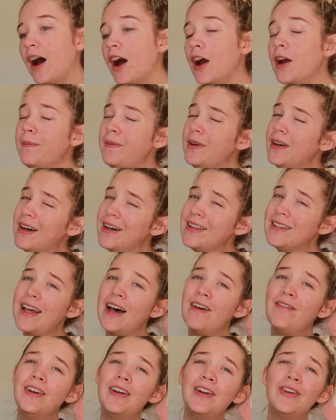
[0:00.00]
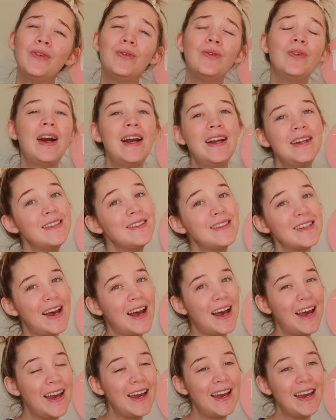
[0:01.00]
I hope you guys have a great
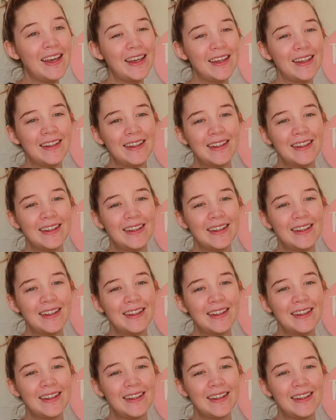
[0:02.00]
day,